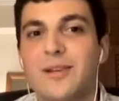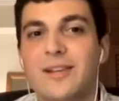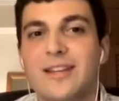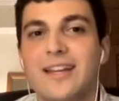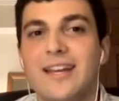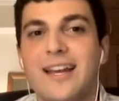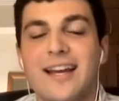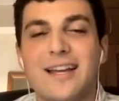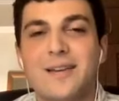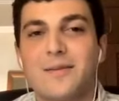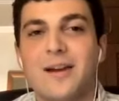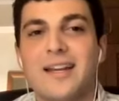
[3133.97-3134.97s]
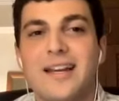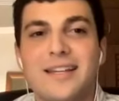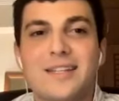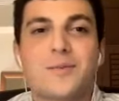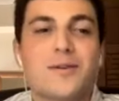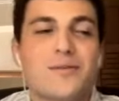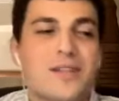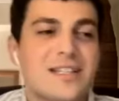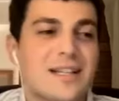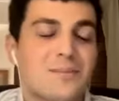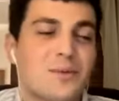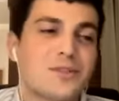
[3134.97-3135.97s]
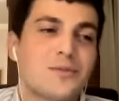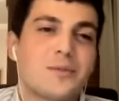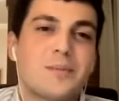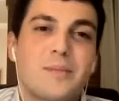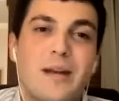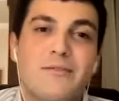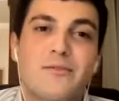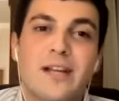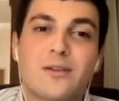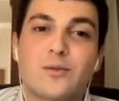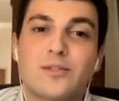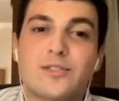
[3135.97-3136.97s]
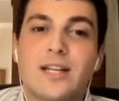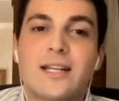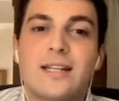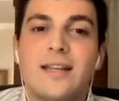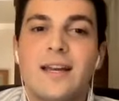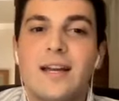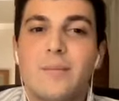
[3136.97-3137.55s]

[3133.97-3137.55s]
And I guess one of the examples would be my friend who studied